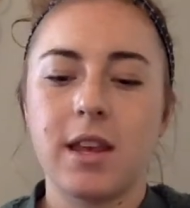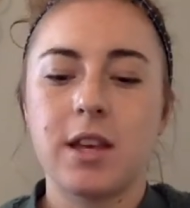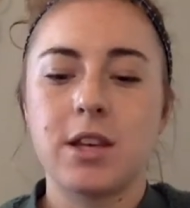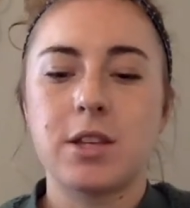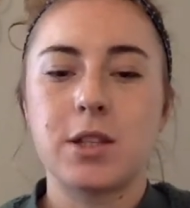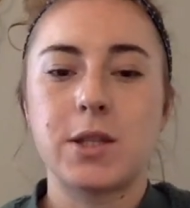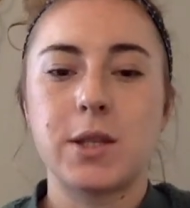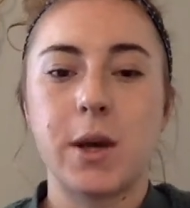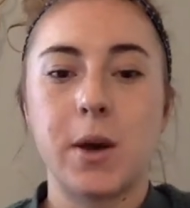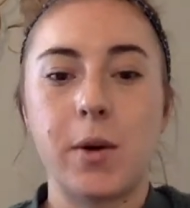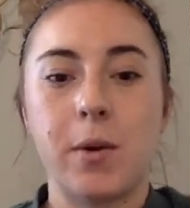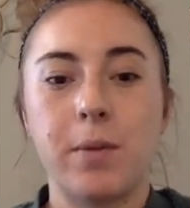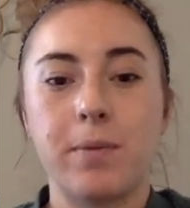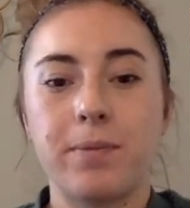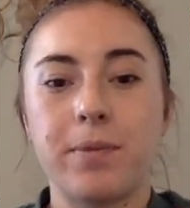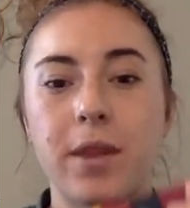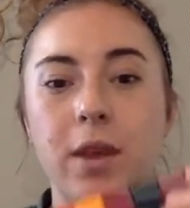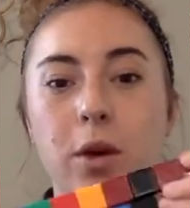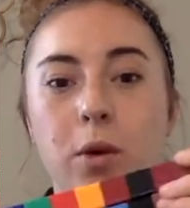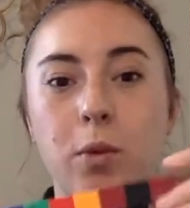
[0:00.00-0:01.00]
So
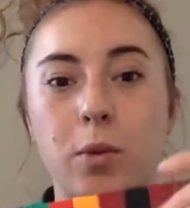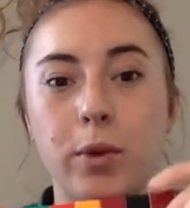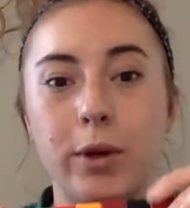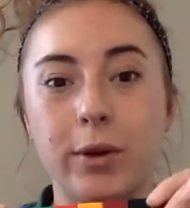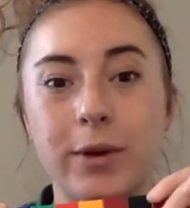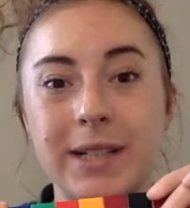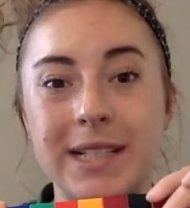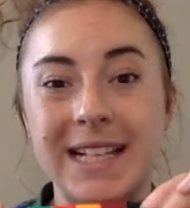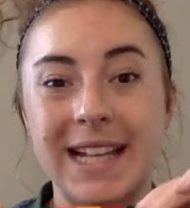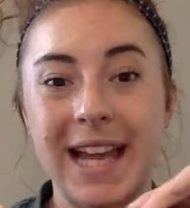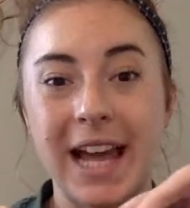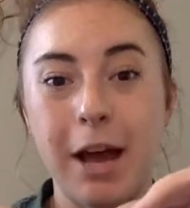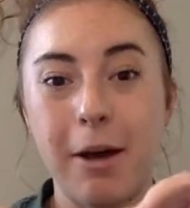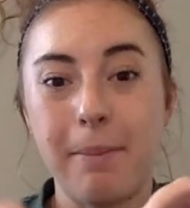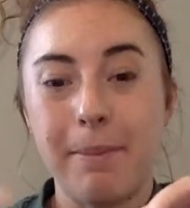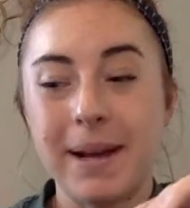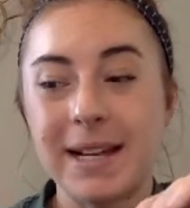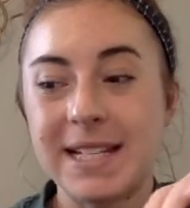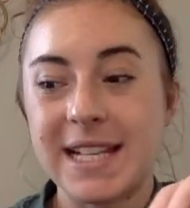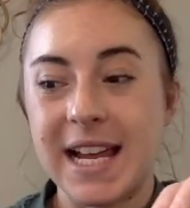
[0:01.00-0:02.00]
we're going to count
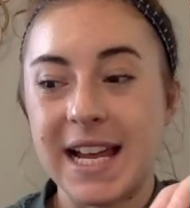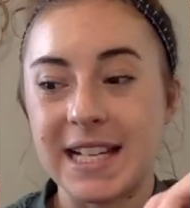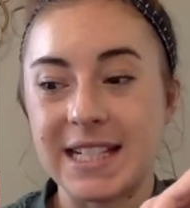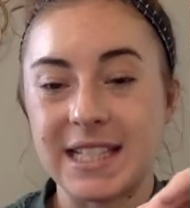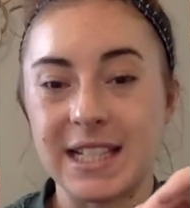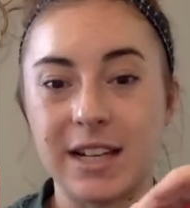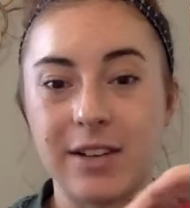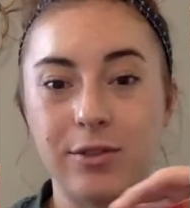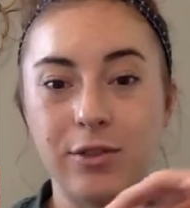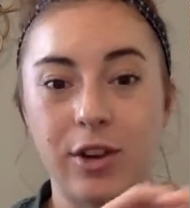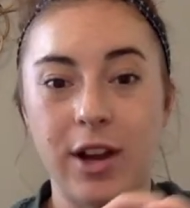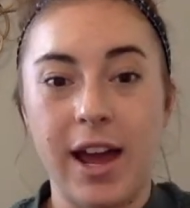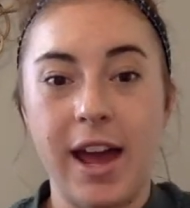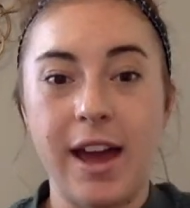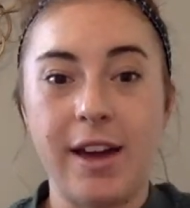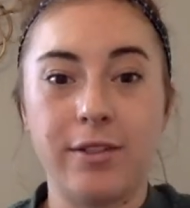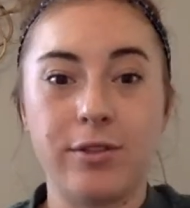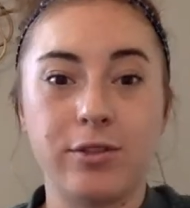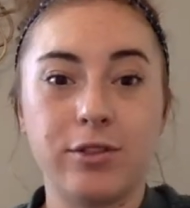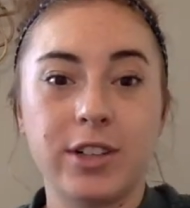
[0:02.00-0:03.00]
by tens, and for
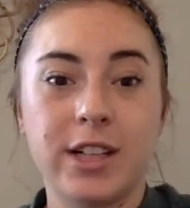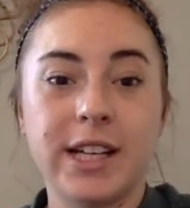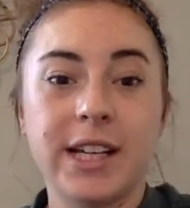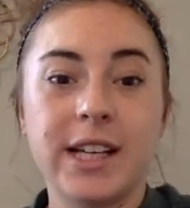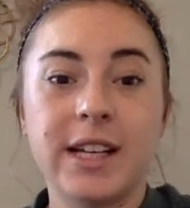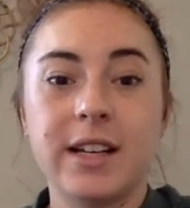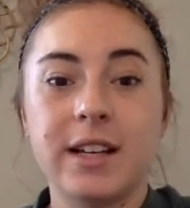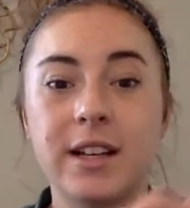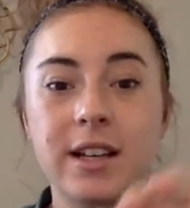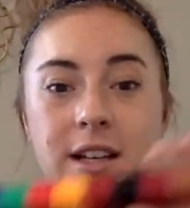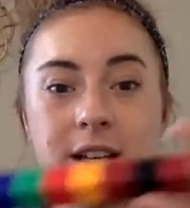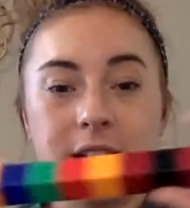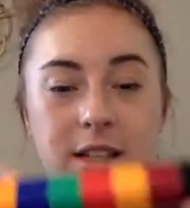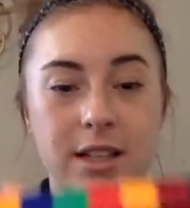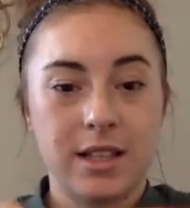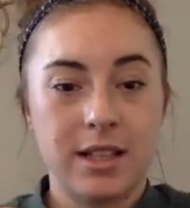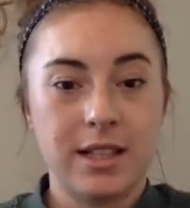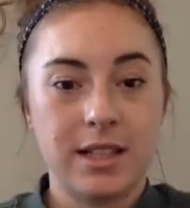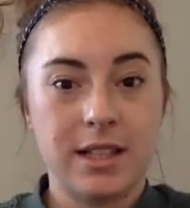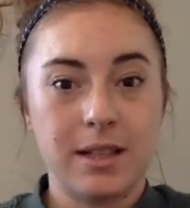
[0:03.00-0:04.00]
every
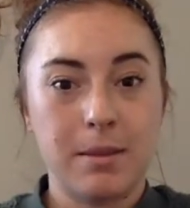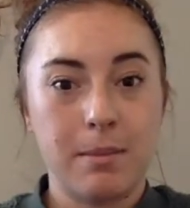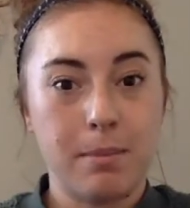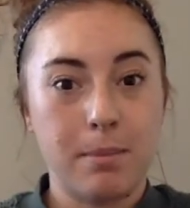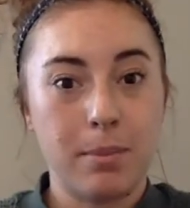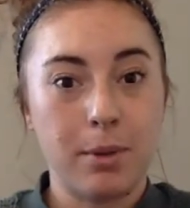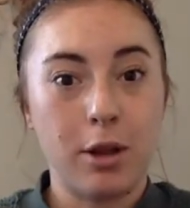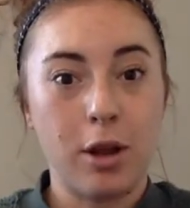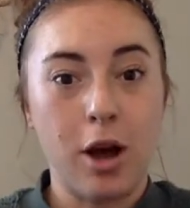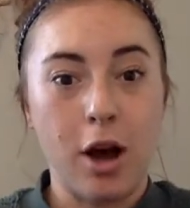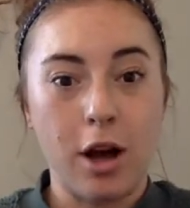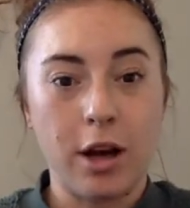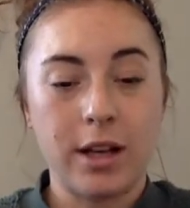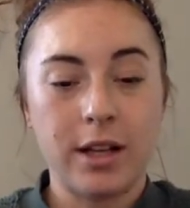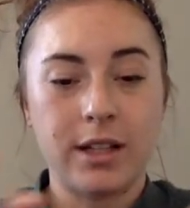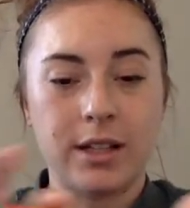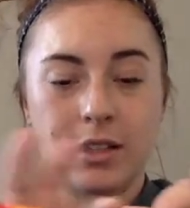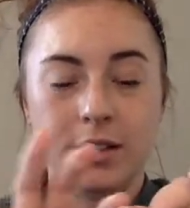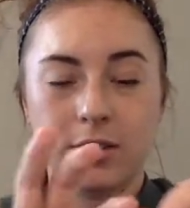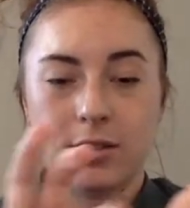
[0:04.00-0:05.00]

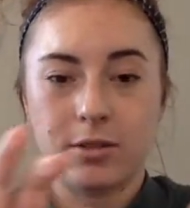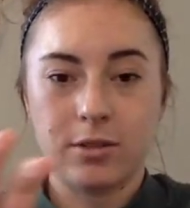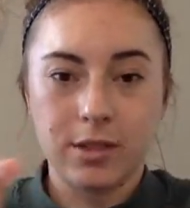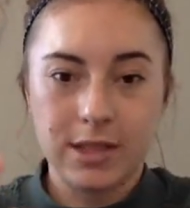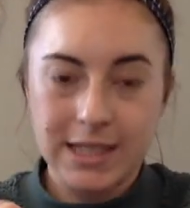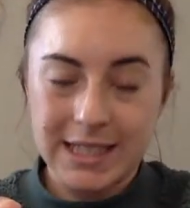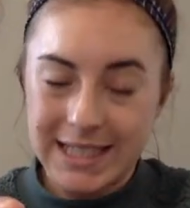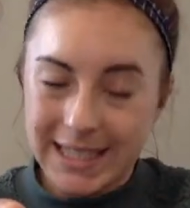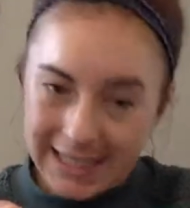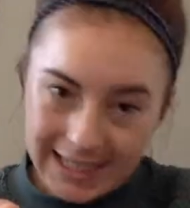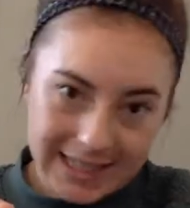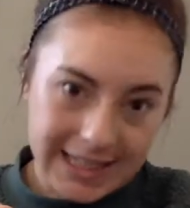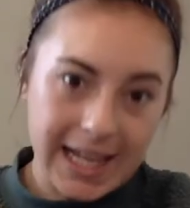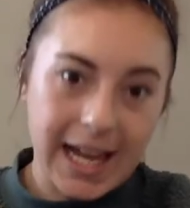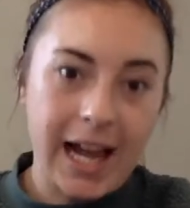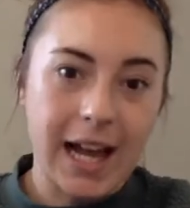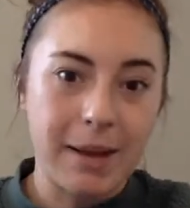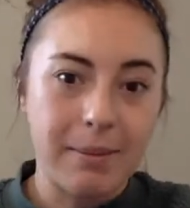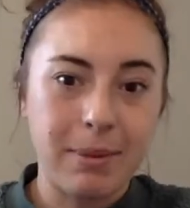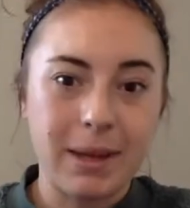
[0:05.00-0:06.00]
block stick that
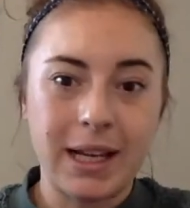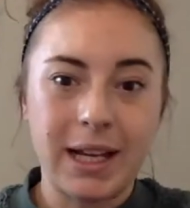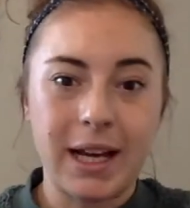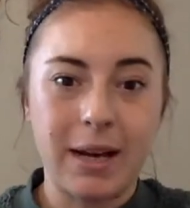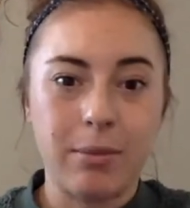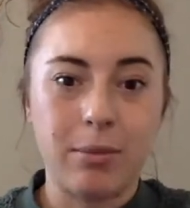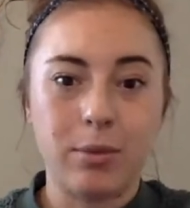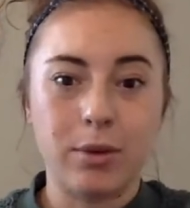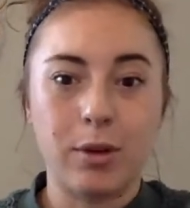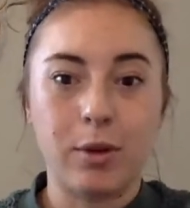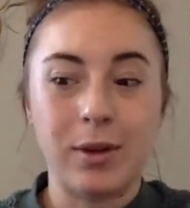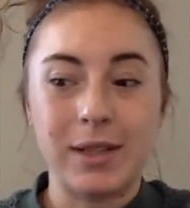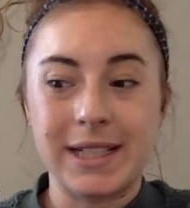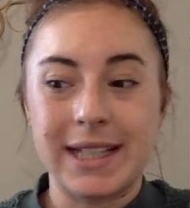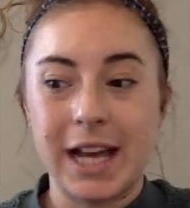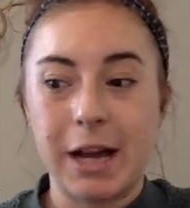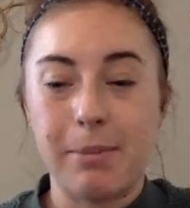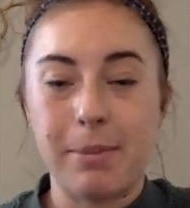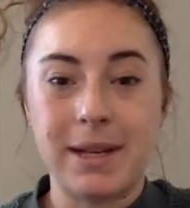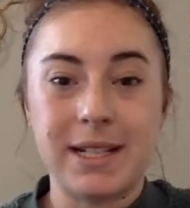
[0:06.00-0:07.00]
I pick up, we're going to
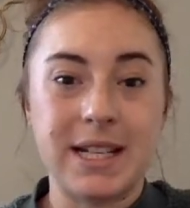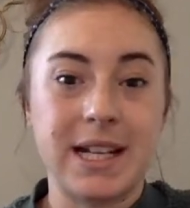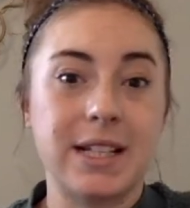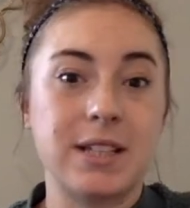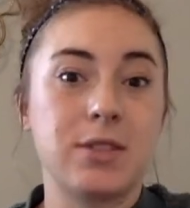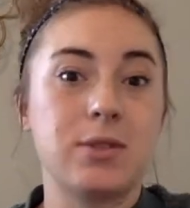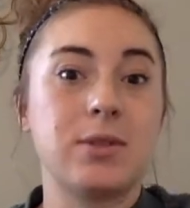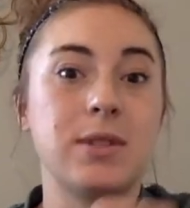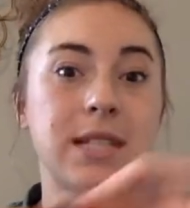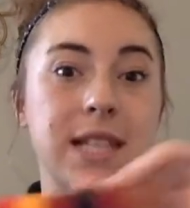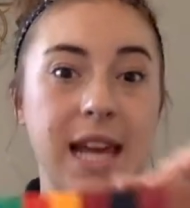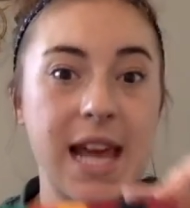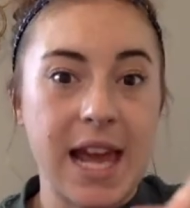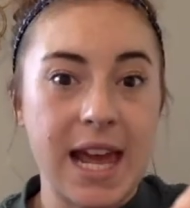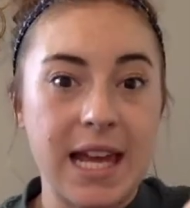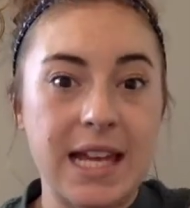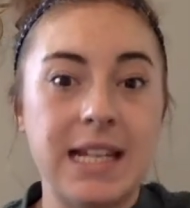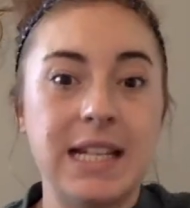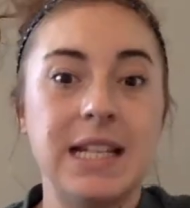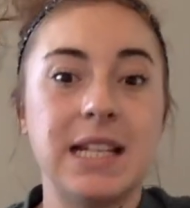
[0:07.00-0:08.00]
count by tens. So
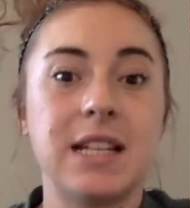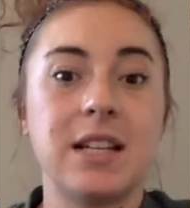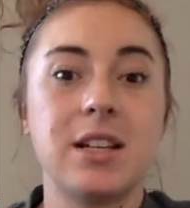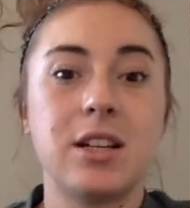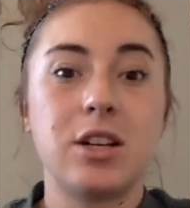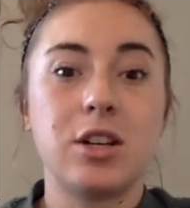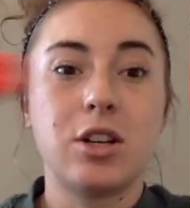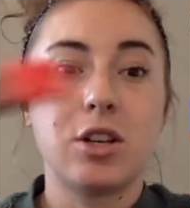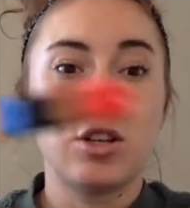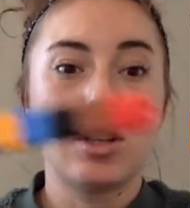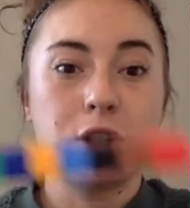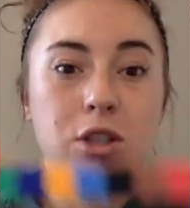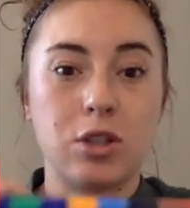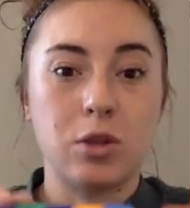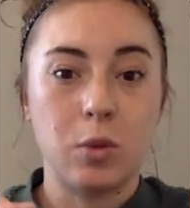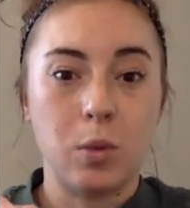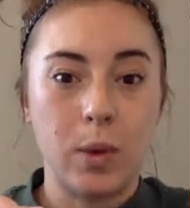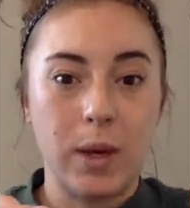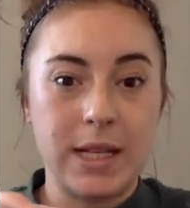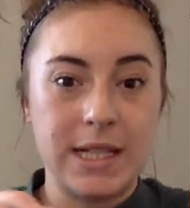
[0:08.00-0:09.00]
10,
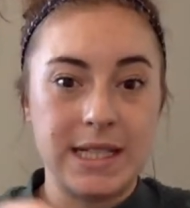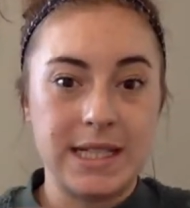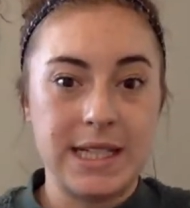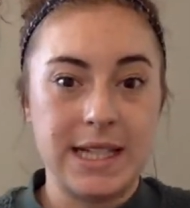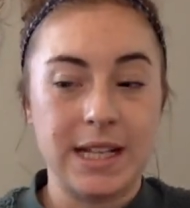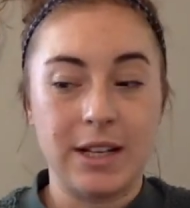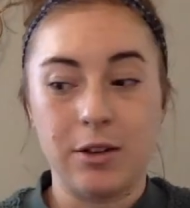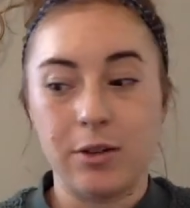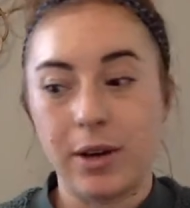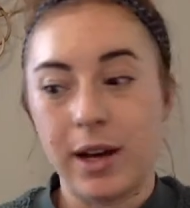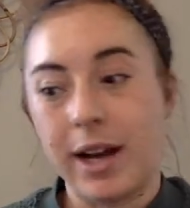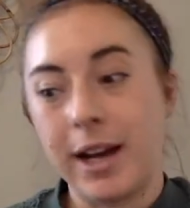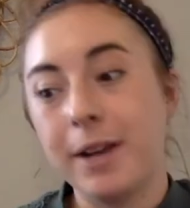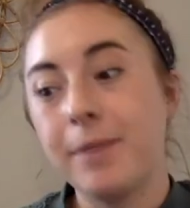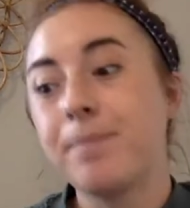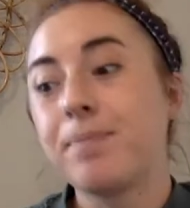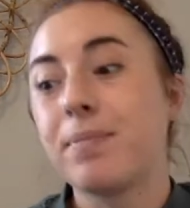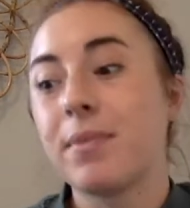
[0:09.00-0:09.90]
20, okay?